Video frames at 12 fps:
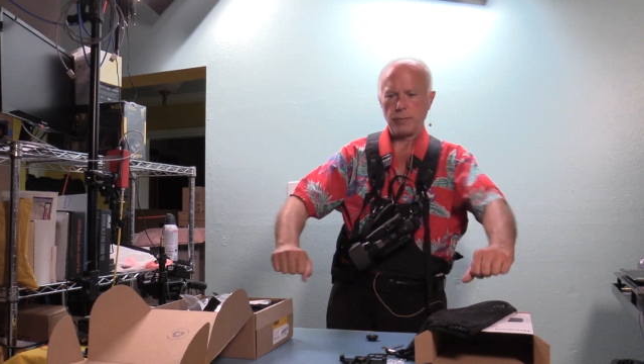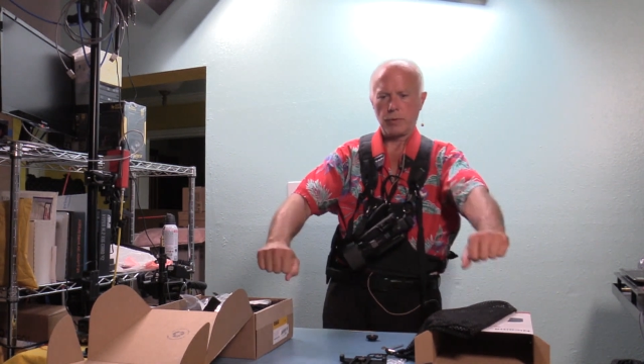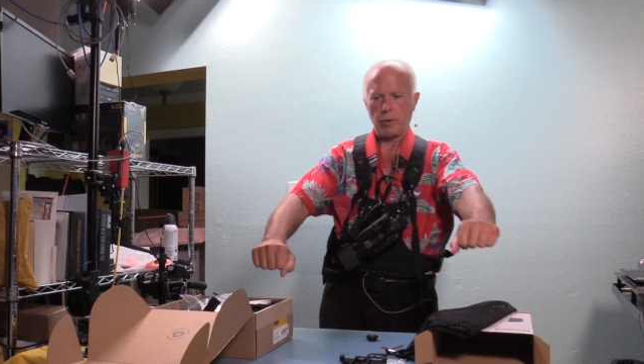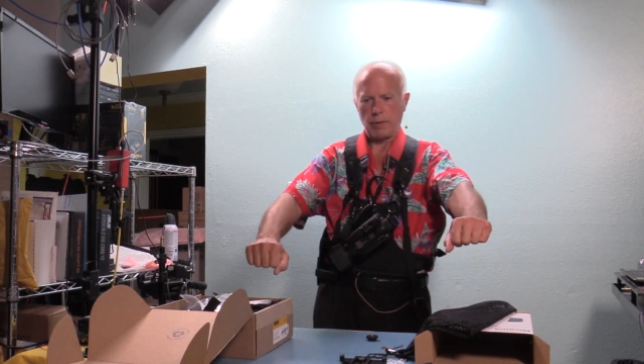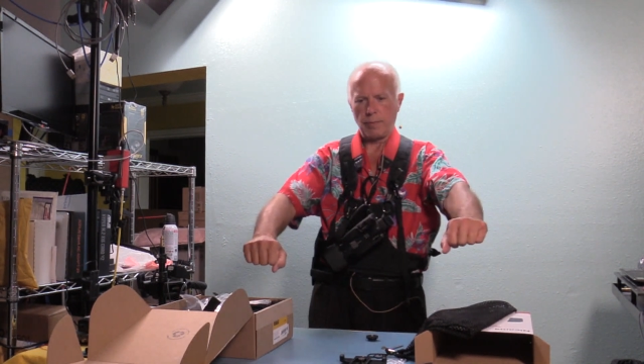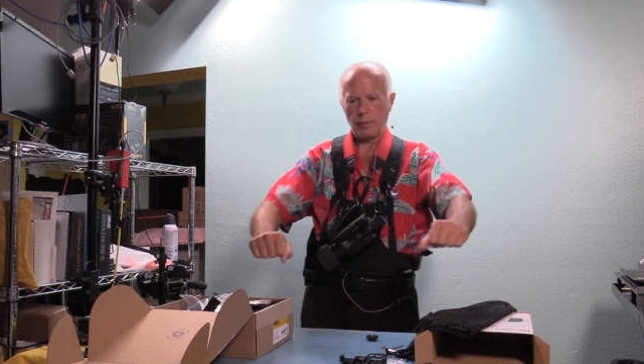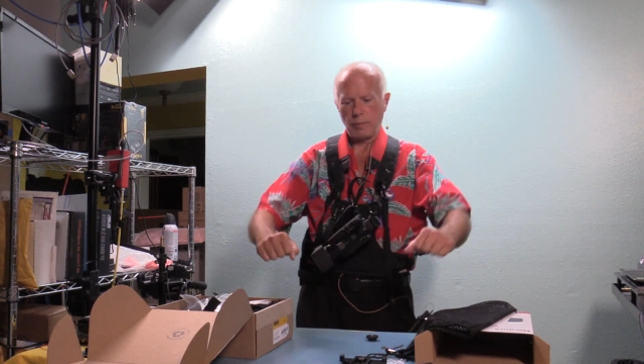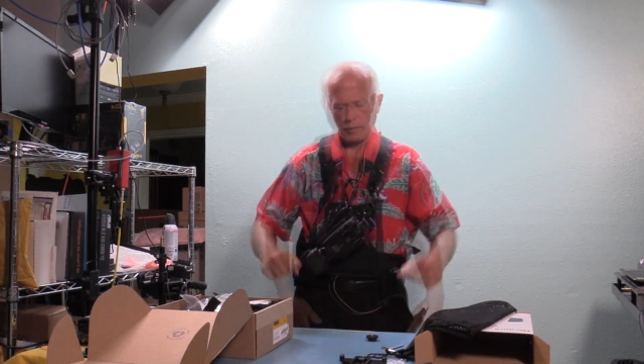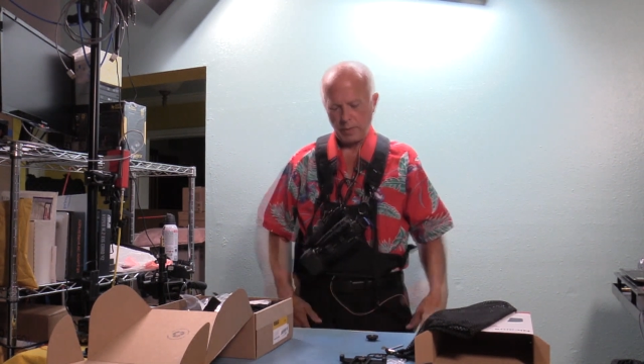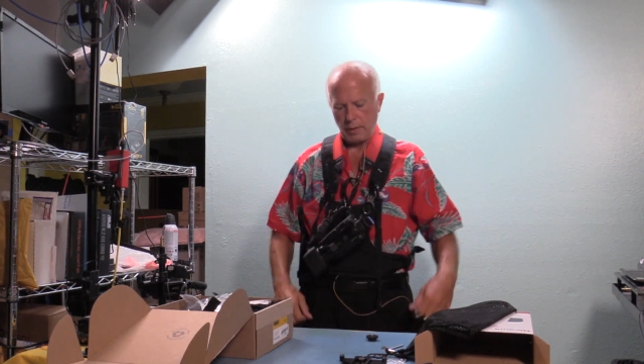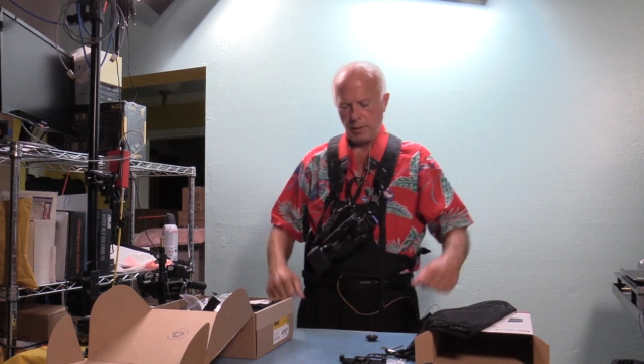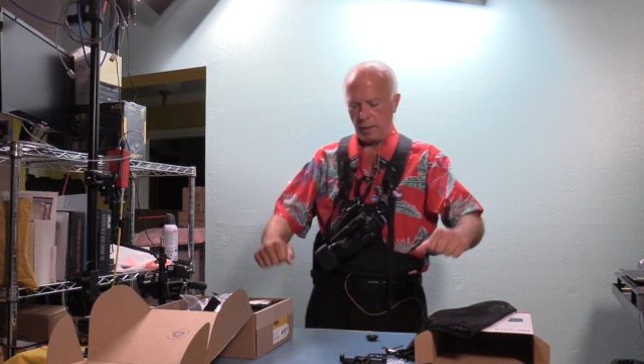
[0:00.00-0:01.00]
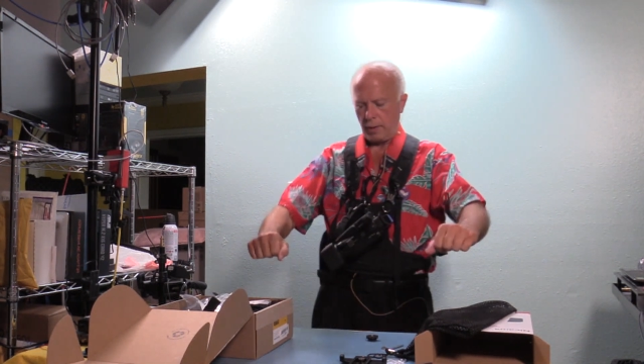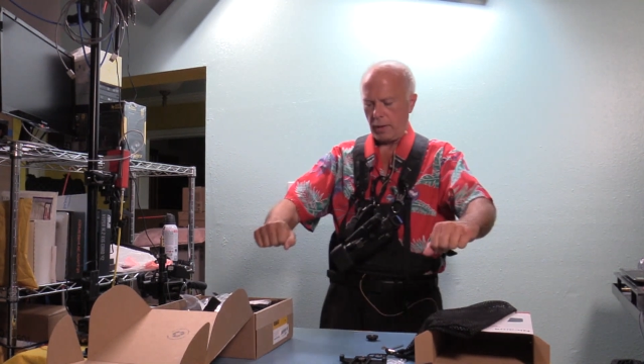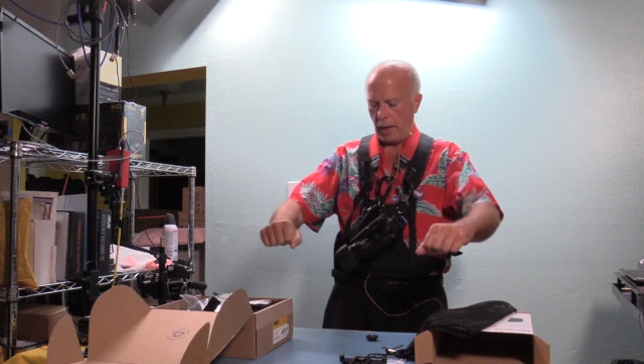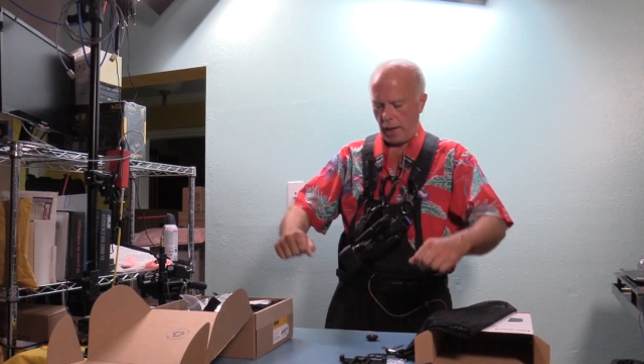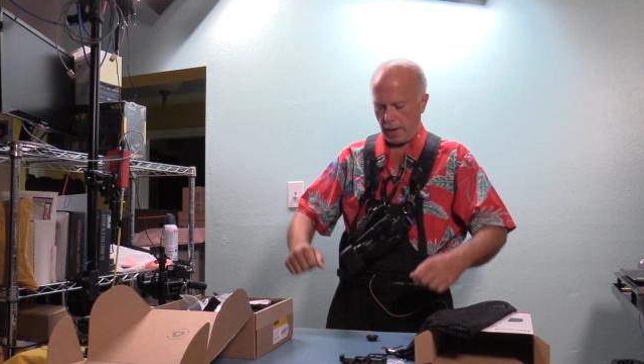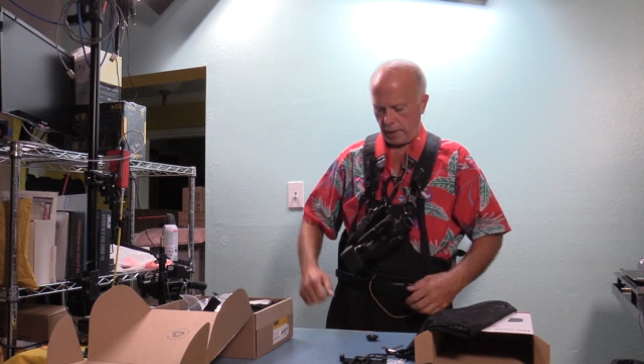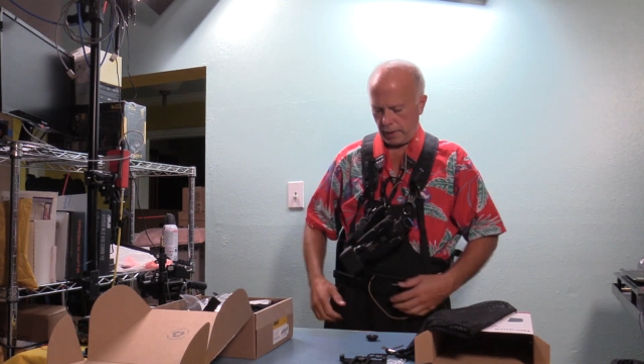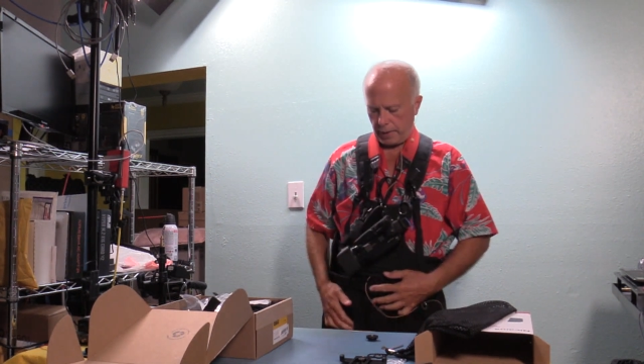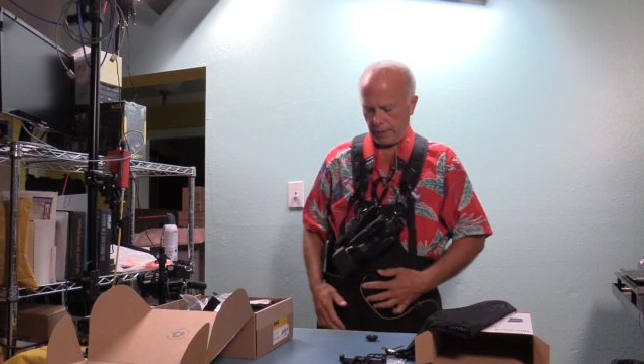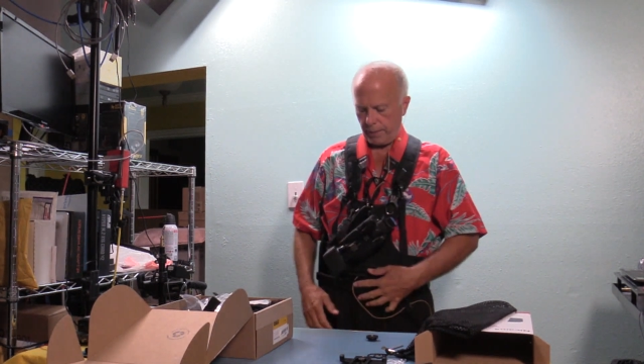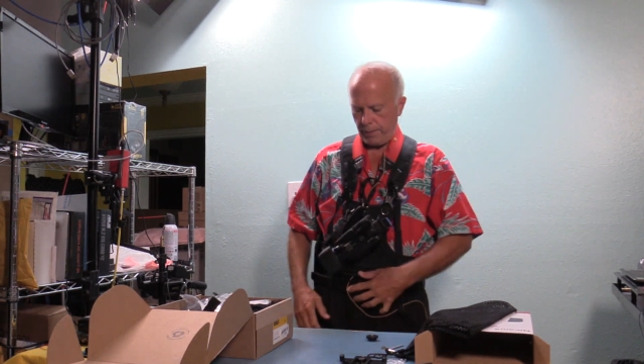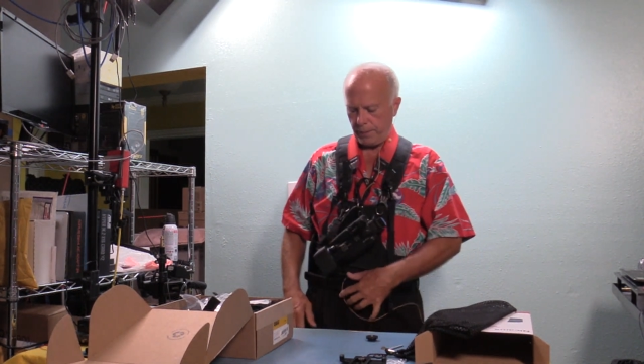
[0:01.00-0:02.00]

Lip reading: So I'll